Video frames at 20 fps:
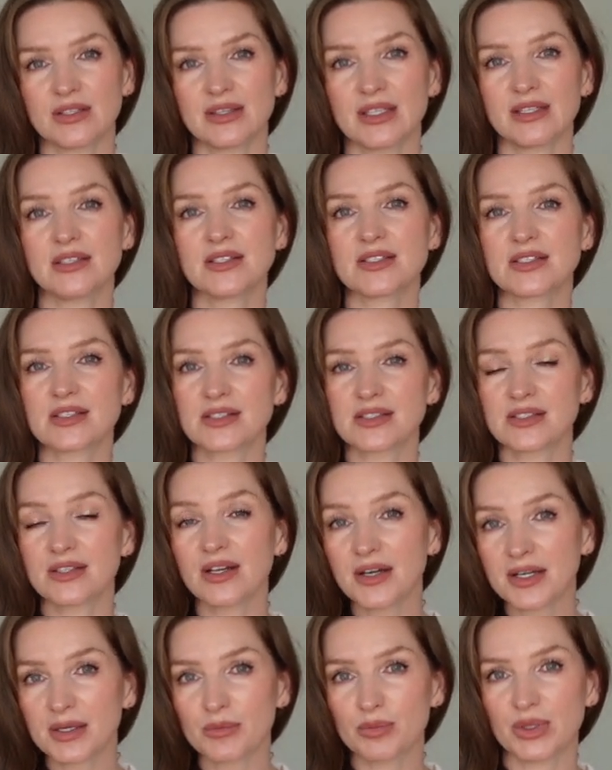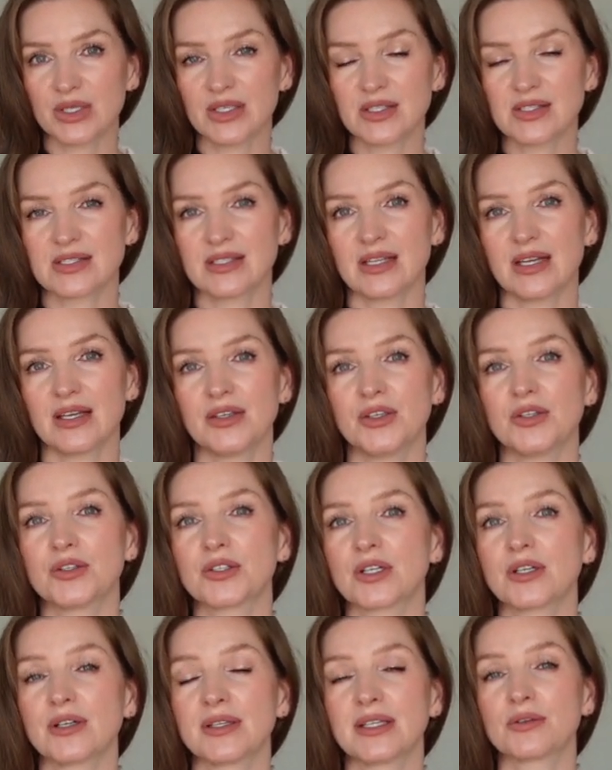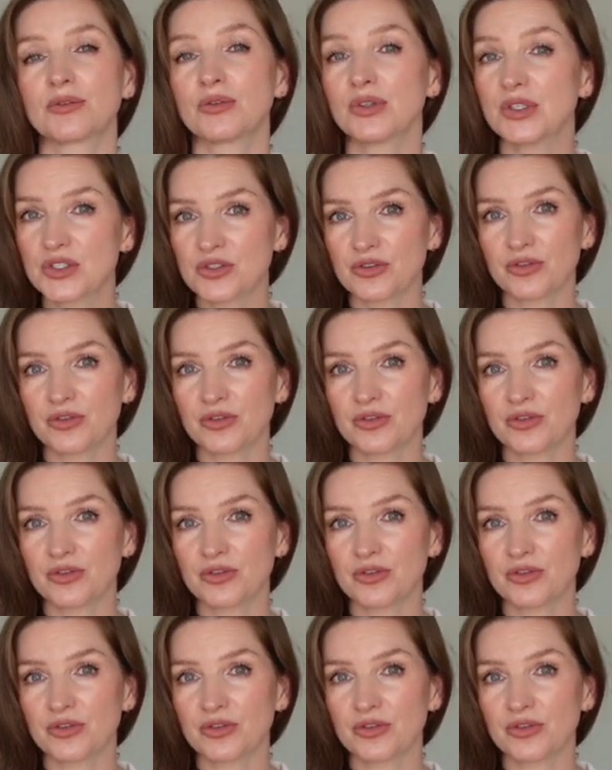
that this is not a piece that you're going to reach